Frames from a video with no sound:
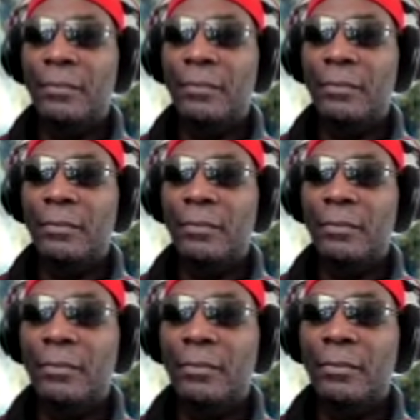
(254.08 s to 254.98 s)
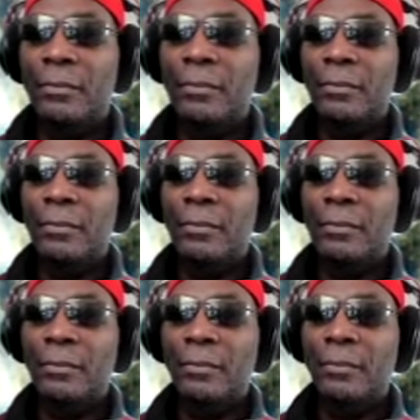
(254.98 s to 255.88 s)

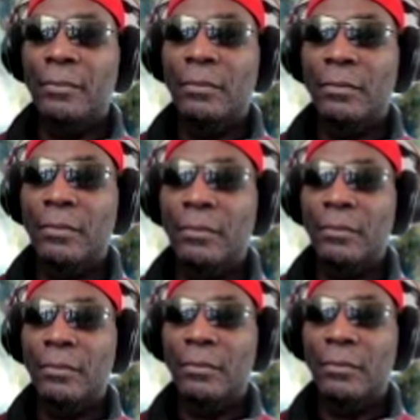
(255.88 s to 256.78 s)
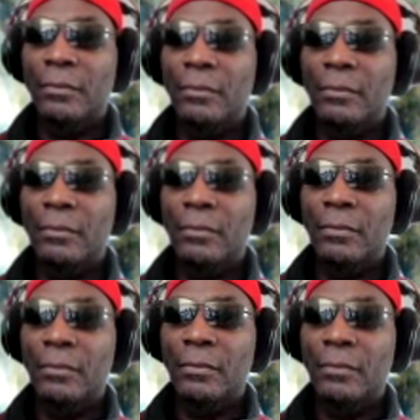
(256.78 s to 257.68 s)

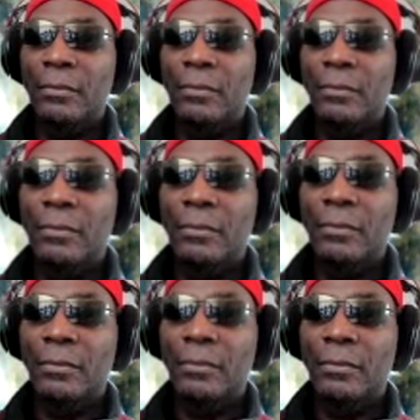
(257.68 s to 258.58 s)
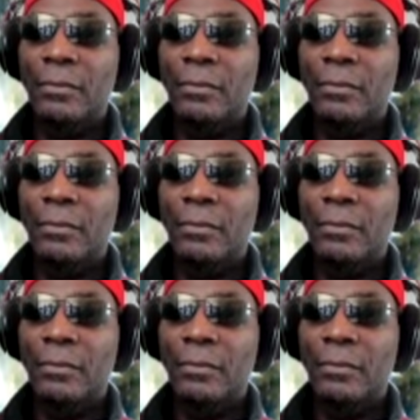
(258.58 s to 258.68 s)
The person shown says nothing.